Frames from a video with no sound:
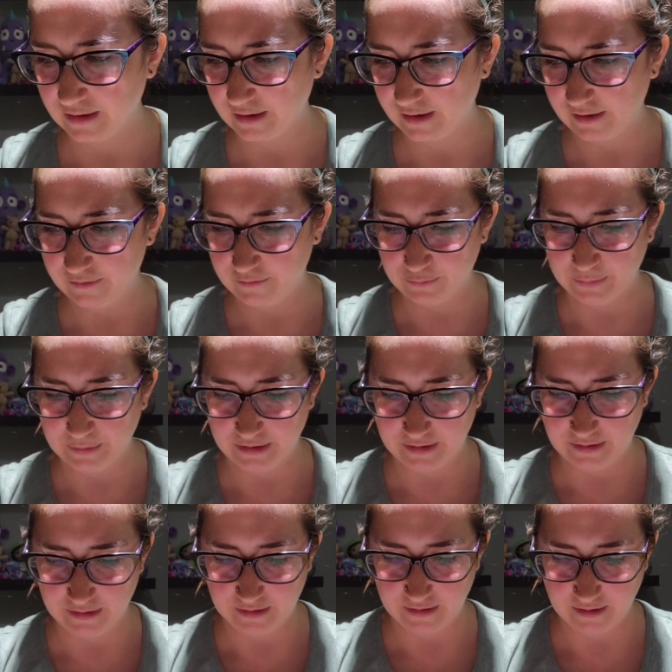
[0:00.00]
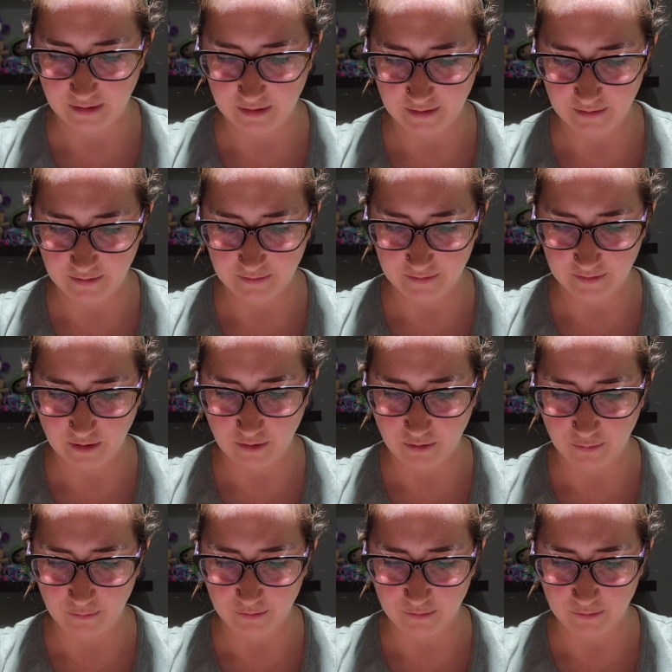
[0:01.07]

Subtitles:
I've been, oh,